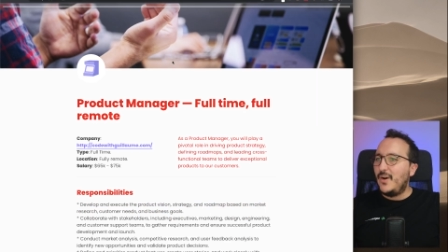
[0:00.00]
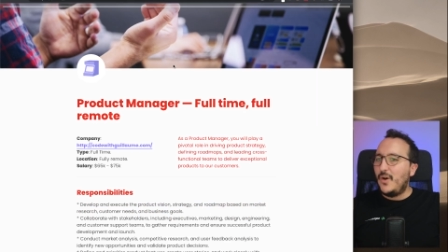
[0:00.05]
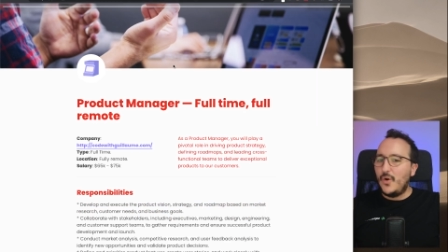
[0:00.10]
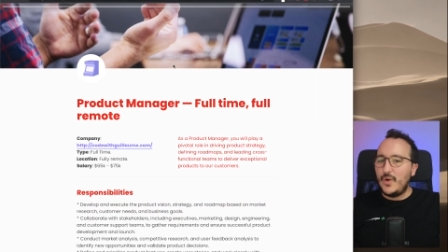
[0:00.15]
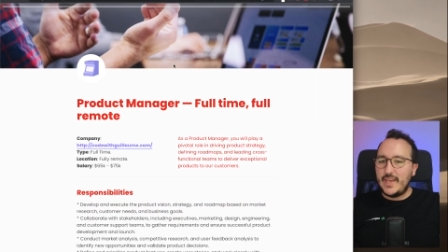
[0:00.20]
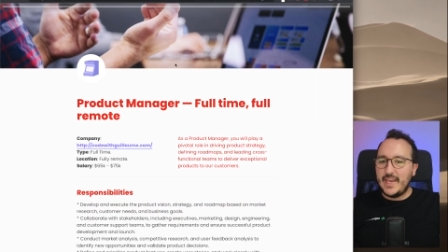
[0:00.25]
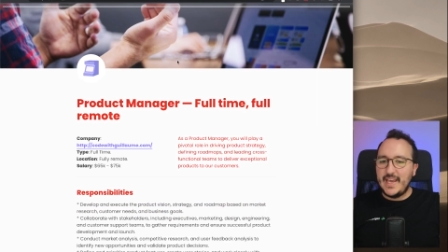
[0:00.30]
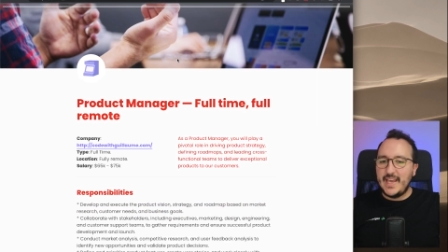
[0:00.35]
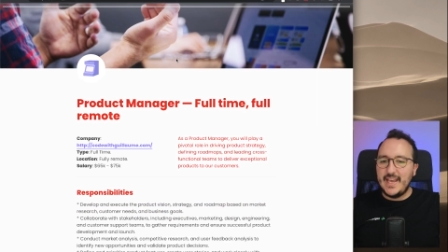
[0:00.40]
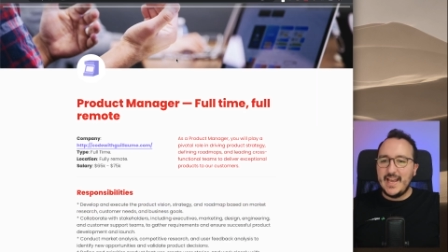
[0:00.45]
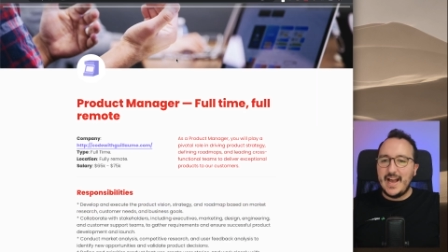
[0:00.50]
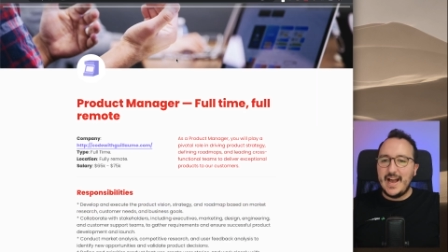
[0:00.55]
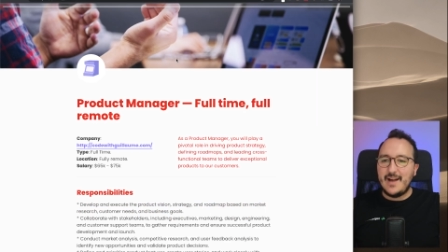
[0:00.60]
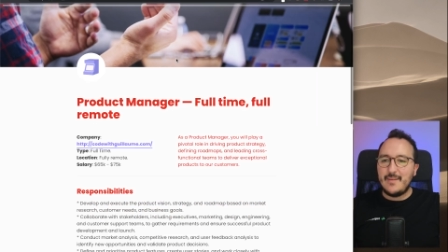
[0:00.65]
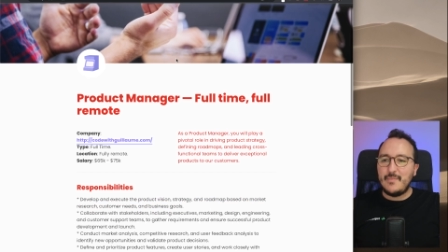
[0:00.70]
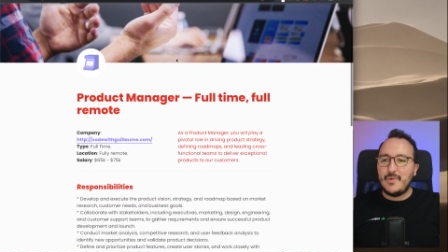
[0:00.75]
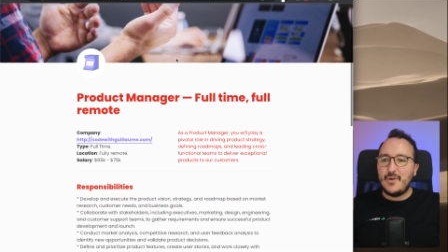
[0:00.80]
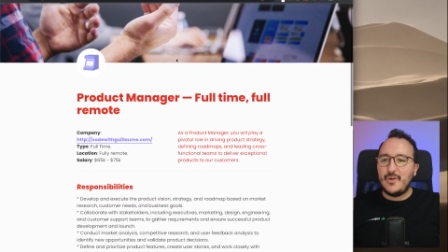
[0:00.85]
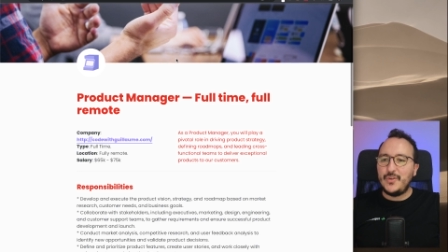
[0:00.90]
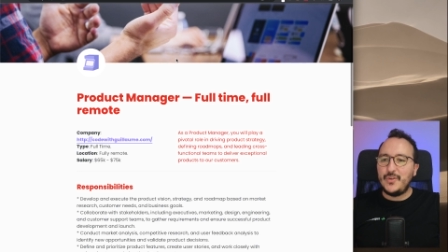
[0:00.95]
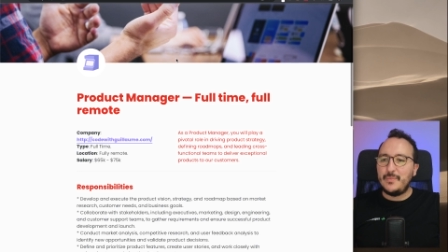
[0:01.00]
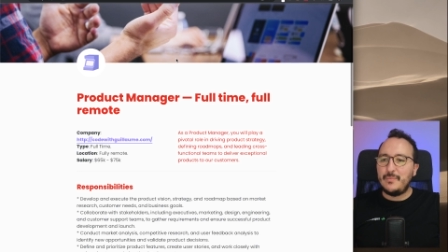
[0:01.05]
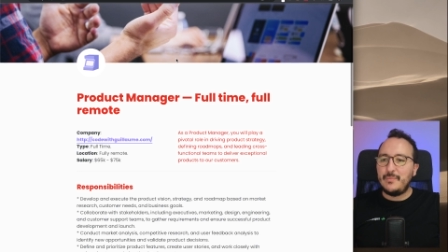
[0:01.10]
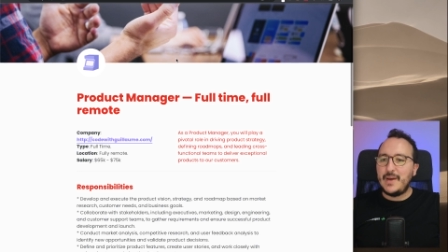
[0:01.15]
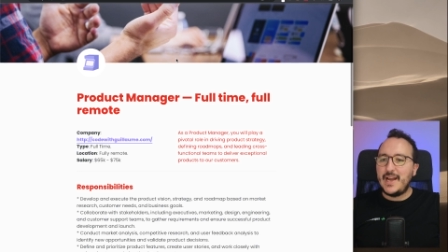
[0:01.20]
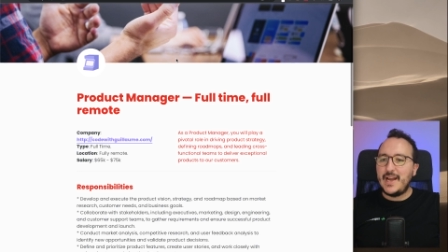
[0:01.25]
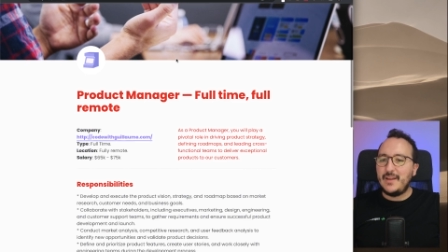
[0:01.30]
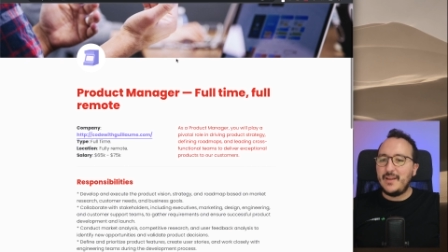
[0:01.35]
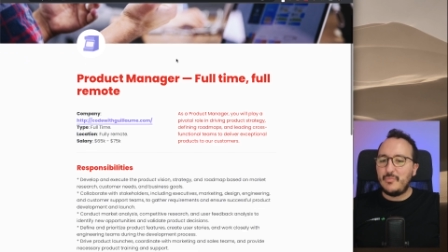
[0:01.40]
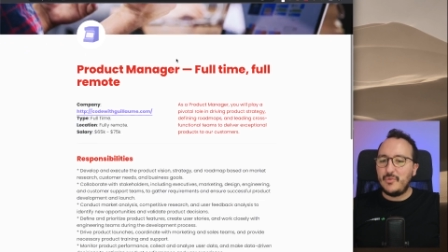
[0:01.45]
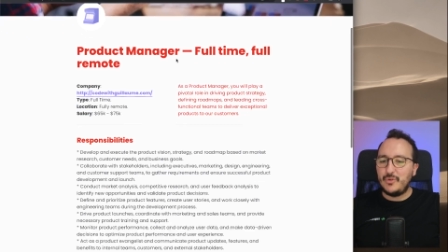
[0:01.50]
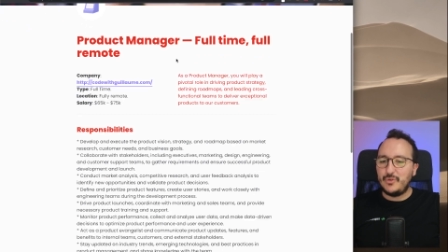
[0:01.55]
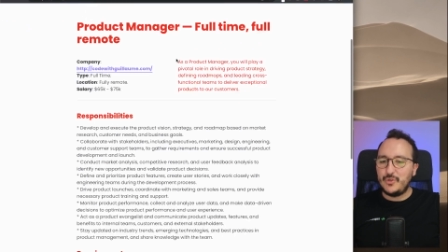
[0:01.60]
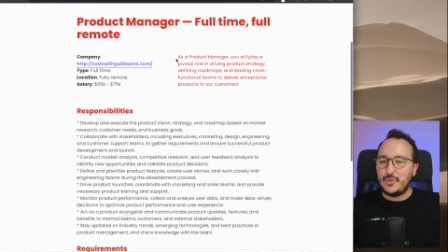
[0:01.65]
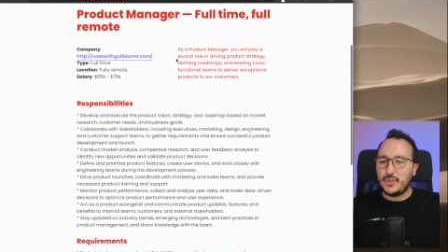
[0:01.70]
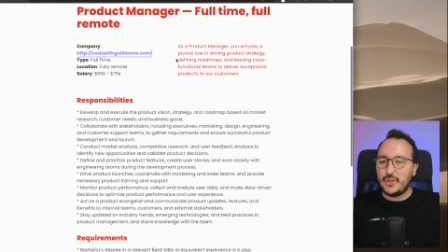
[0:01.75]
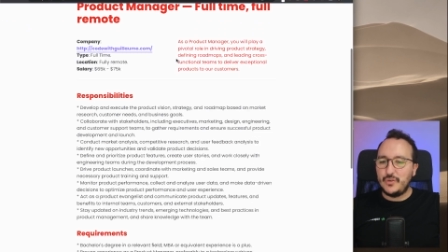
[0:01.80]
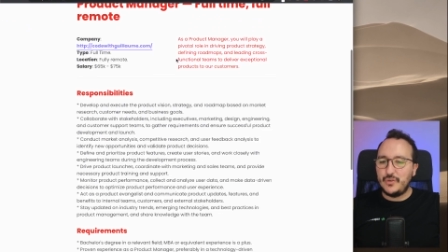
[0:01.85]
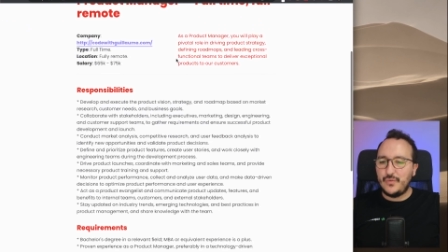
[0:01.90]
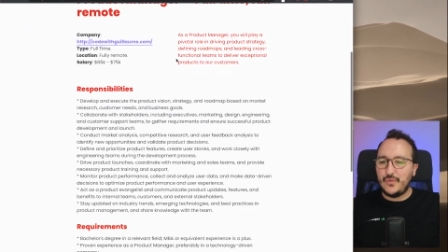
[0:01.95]
Okay, I'm on my
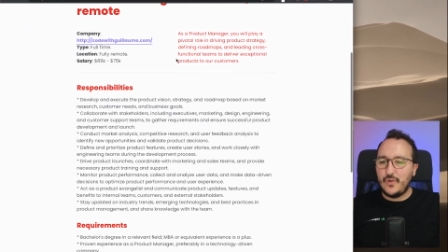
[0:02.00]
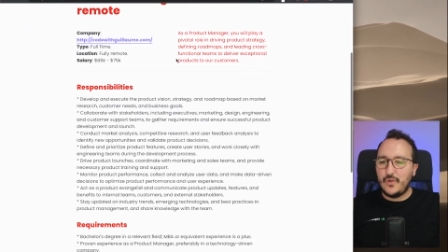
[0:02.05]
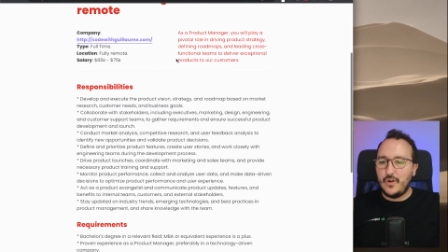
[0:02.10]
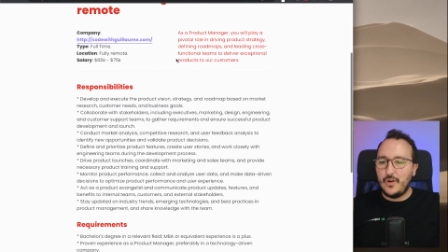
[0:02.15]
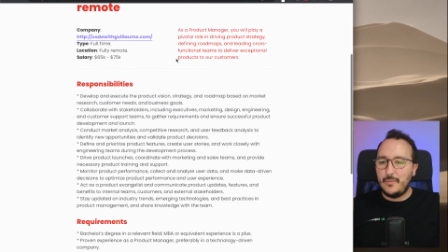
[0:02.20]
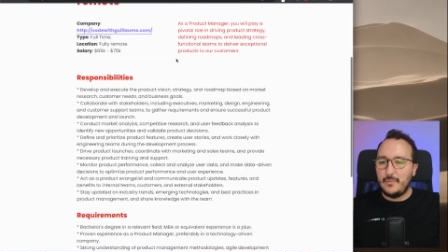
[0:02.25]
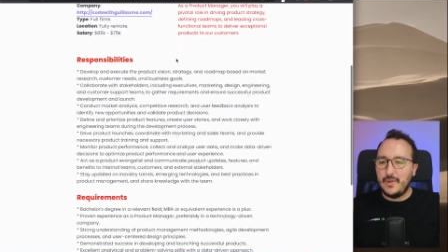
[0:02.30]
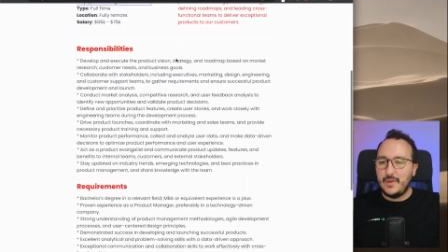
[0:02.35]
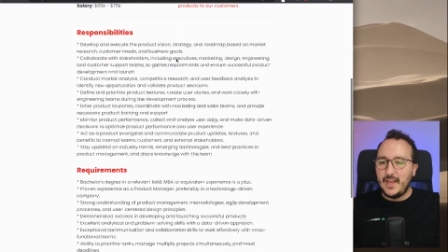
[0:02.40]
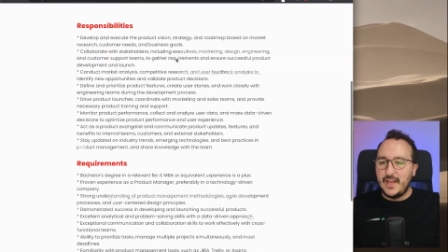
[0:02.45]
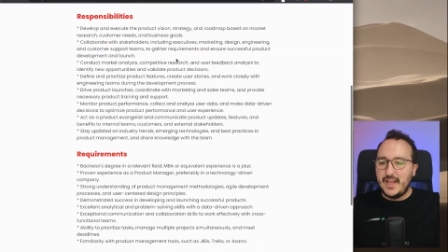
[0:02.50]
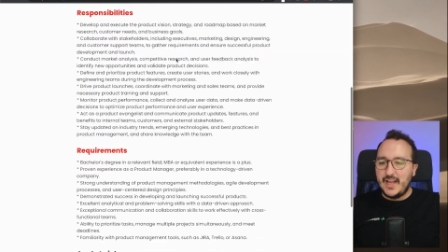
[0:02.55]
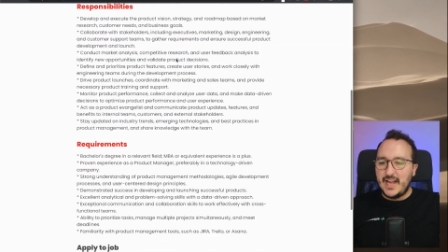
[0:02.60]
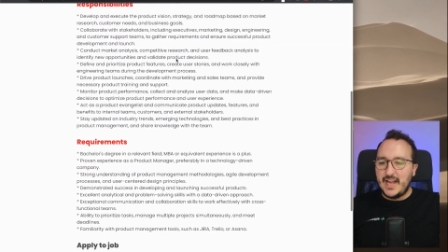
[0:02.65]
production form.